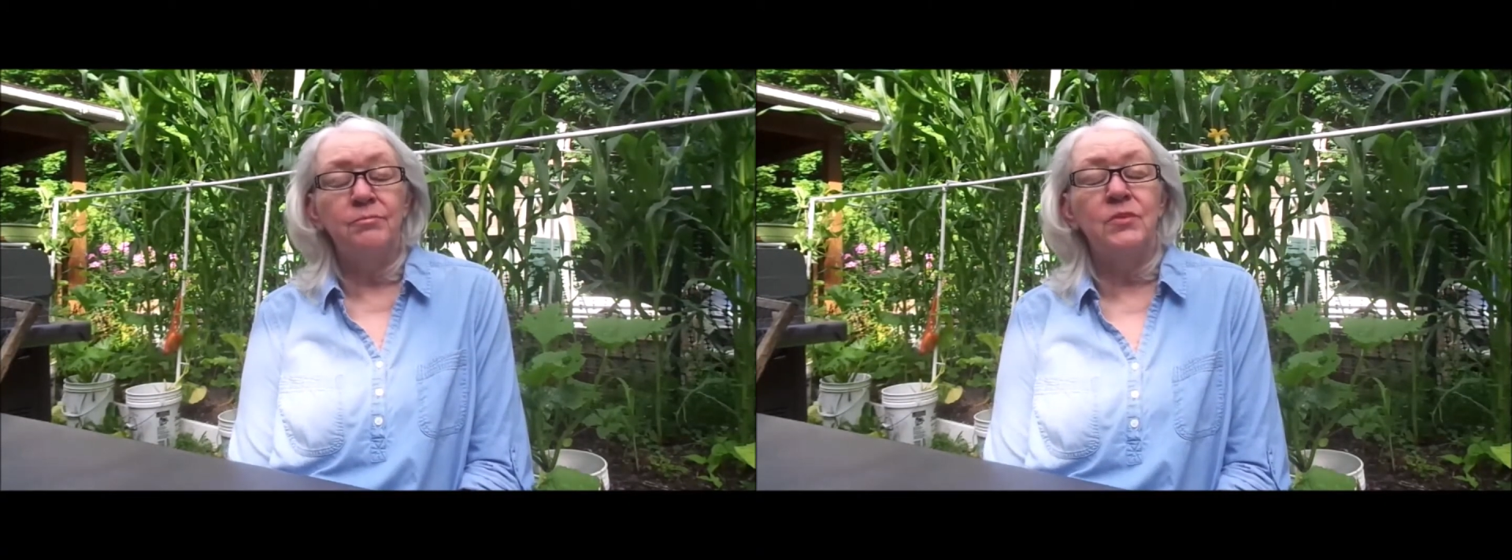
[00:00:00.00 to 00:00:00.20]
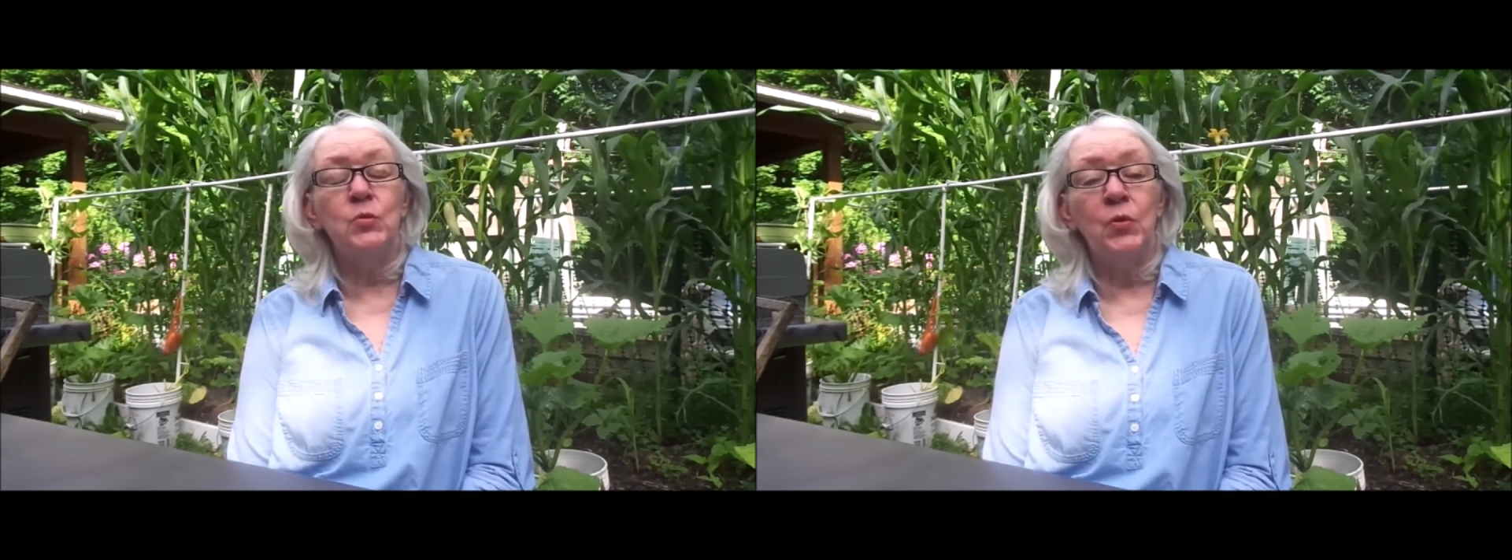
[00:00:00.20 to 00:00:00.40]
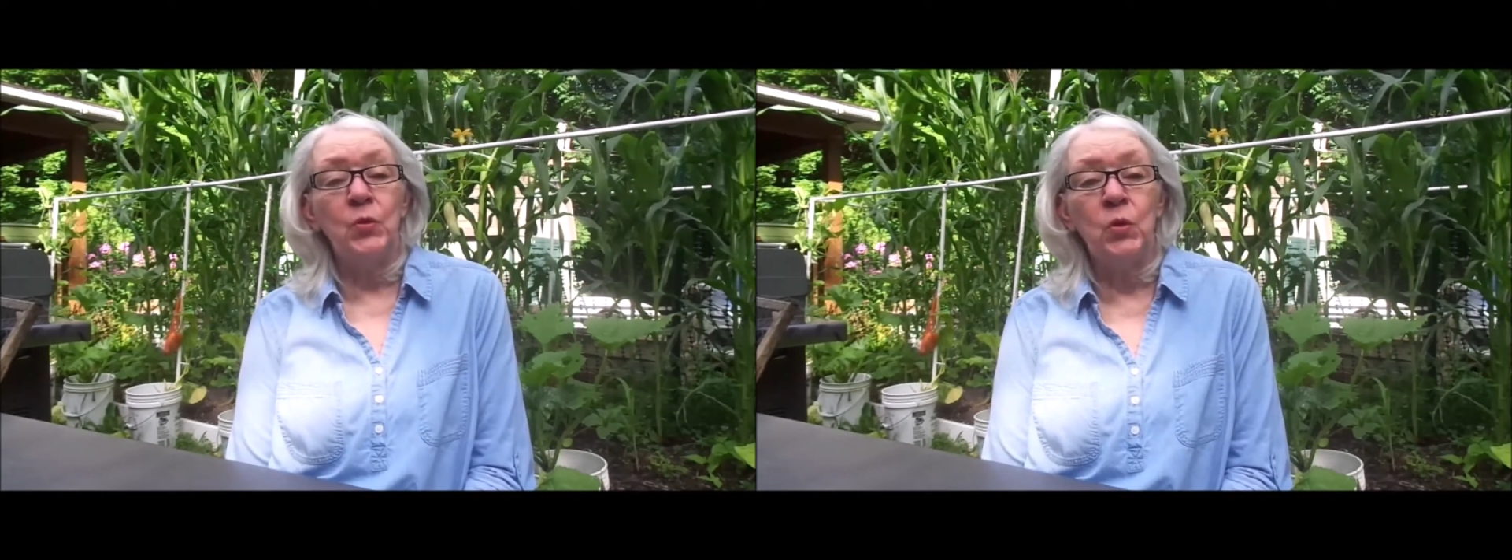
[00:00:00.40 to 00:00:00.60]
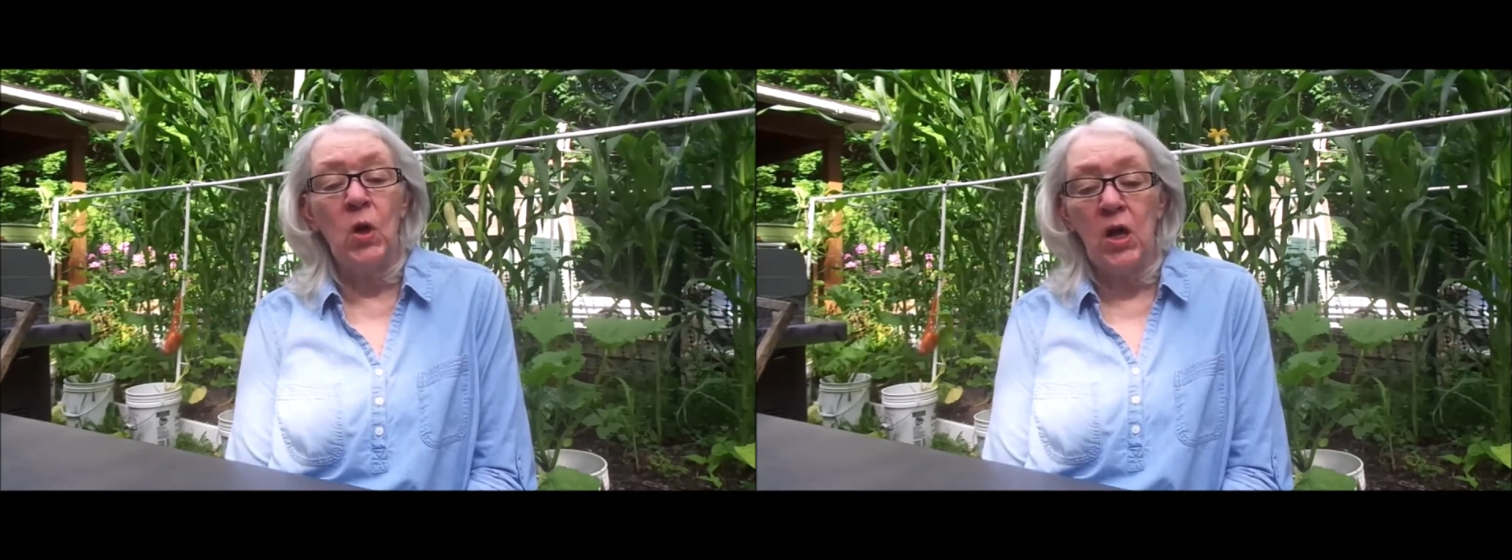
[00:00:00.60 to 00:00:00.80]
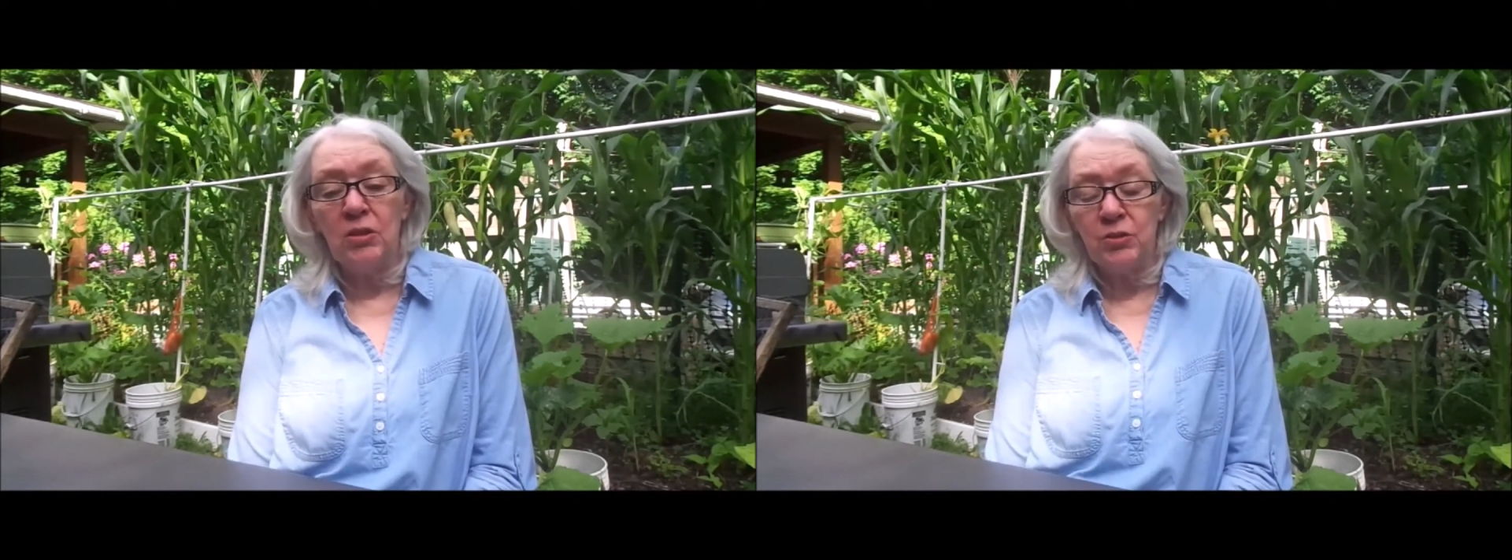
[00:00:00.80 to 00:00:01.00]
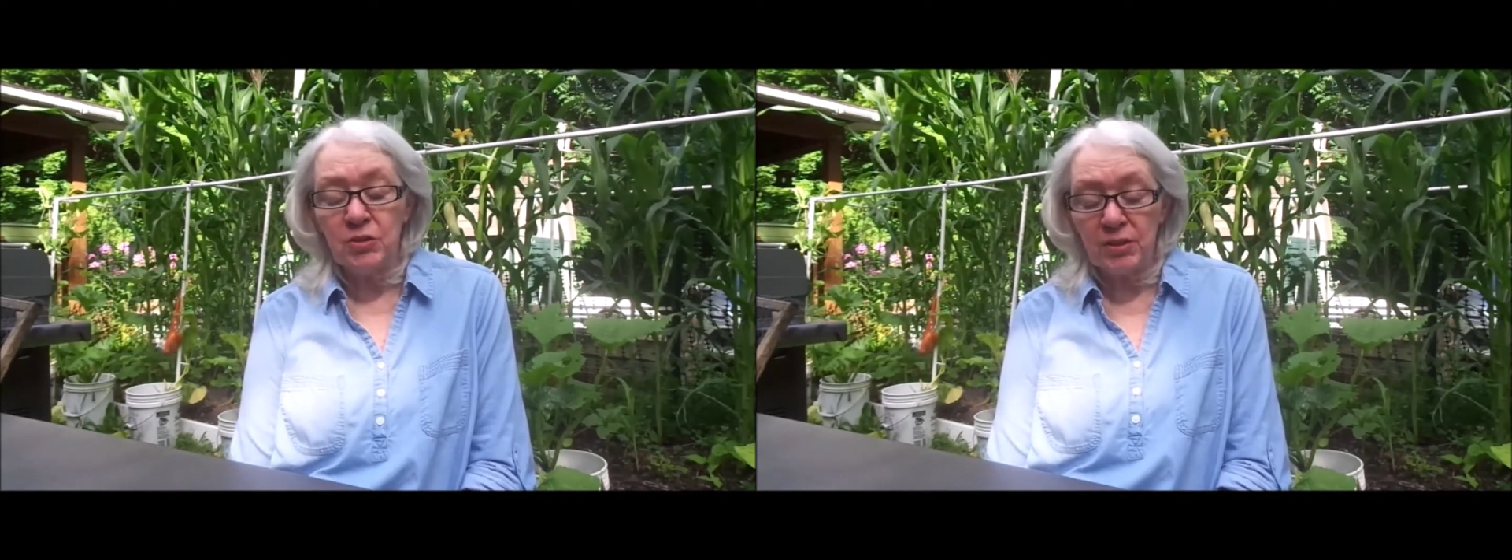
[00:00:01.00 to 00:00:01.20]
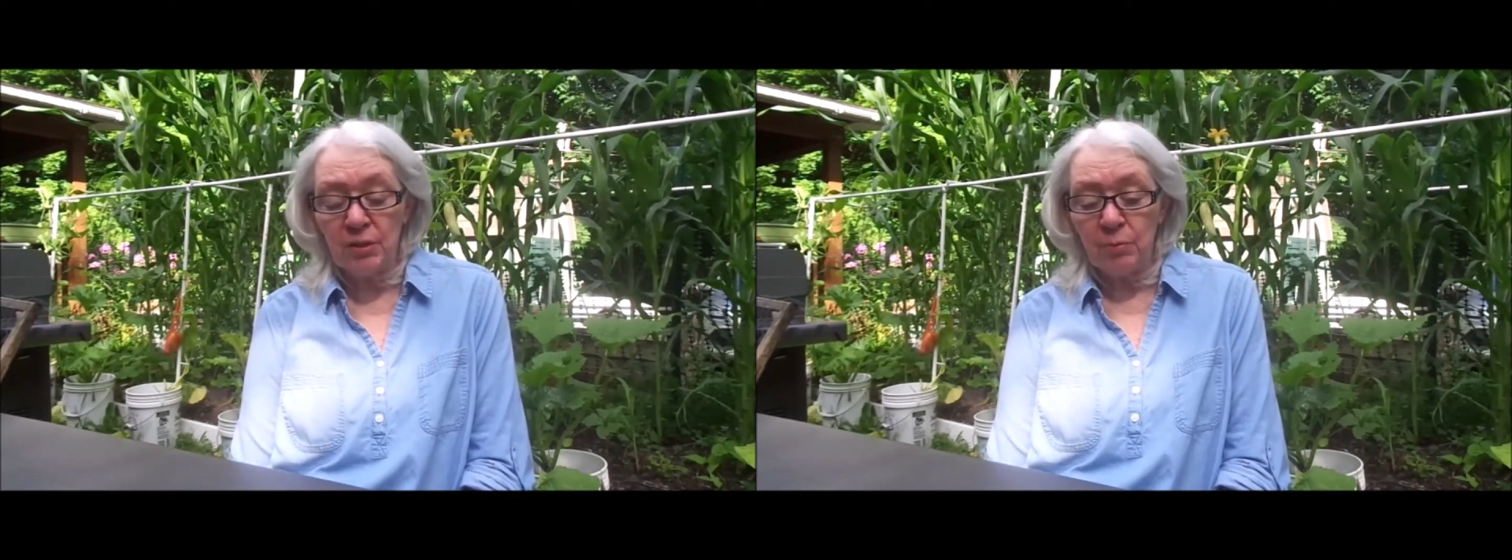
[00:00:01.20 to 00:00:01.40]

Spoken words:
That's what they're called. Just see the